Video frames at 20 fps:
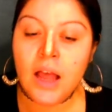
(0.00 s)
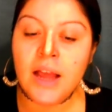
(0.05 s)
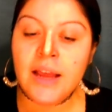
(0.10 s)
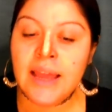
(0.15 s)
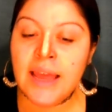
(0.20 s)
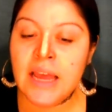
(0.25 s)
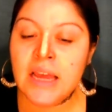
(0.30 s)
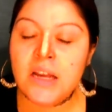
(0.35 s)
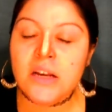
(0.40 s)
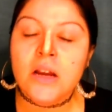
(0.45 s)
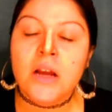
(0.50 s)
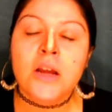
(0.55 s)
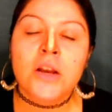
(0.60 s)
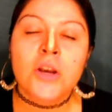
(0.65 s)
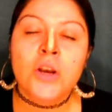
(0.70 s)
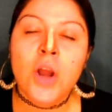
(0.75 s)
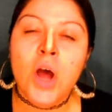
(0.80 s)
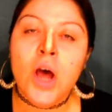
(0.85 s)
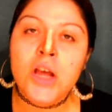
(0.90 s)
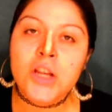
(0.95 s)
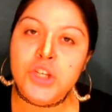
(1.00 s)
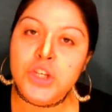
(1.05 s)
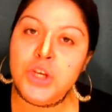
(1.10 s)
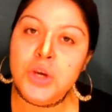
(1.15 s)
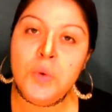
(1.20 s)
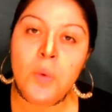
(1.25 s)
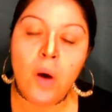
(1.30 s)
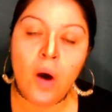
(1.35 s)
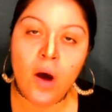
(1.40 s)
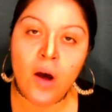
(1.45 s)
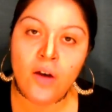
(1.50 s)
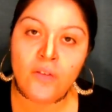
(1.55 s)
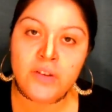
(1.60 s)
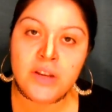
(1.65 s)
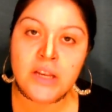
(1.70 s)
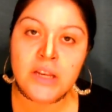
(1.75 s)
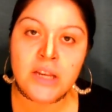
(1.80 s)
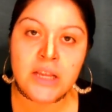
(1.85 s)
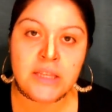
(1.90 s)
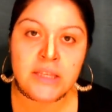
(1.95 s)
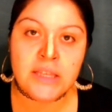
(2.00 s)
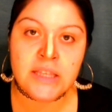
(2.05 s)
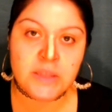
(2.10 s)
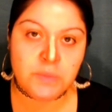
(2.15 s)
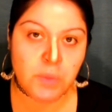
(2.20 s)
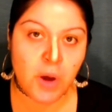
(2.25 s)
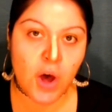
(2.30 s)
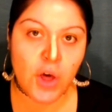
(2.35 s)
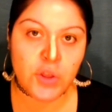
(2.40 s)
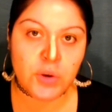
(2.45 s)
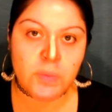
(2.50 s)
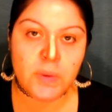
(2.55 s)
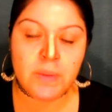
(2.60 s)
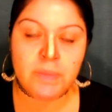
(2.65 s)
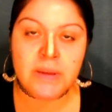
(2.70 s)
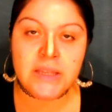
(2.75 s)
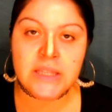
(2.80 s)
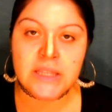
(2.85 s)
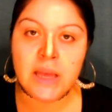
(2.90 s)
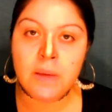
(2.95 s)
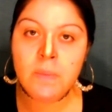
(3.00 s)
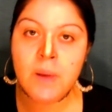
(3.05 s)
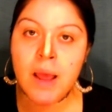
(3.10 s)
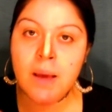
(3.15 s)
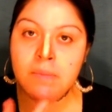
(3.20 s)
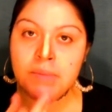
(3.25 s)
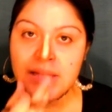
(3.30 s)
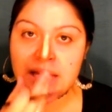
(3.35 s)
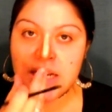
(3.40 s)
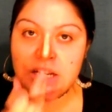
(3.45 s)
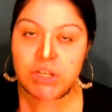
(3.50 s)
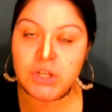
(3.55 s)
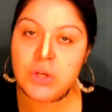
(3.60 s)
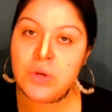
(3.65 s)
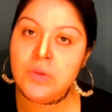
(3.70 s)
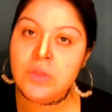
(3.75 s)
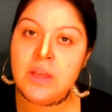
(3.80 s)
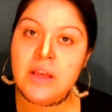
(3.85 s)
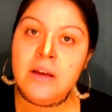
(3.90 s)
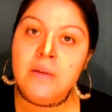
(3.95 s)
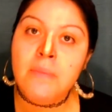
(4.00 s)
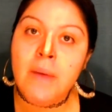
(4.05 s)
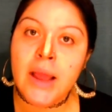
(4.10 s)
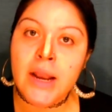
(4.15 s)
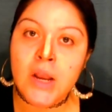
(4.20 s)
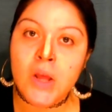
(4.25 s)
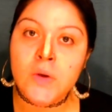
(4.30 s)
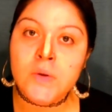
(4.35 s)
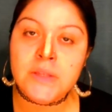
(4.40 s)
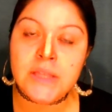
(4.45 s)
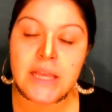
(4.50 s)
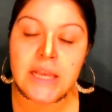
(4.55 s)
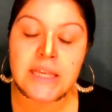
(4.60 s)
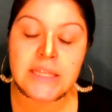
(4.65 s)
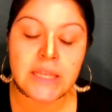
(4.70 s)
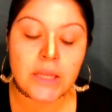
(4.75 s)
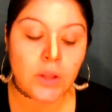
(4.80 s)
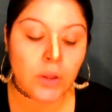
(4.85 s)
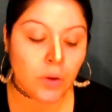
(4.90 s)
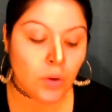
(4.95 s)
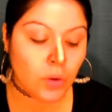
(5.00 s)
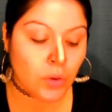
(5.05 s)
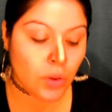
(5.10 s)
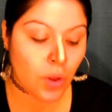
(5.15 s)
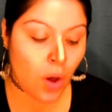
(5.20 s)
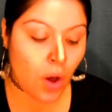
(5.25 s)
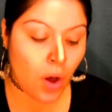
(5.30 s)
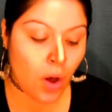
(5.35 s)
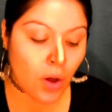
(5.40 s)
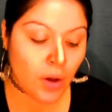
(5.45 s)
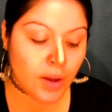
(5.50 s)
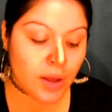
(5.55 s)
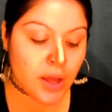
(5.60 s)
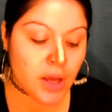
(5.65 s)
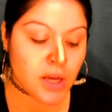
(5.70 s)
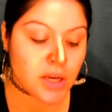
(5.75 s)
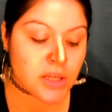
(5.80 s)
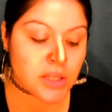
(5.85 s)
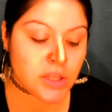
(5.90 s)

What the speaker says: Okay, not too often does this bother me, but sometimes I do think my nose is a little long.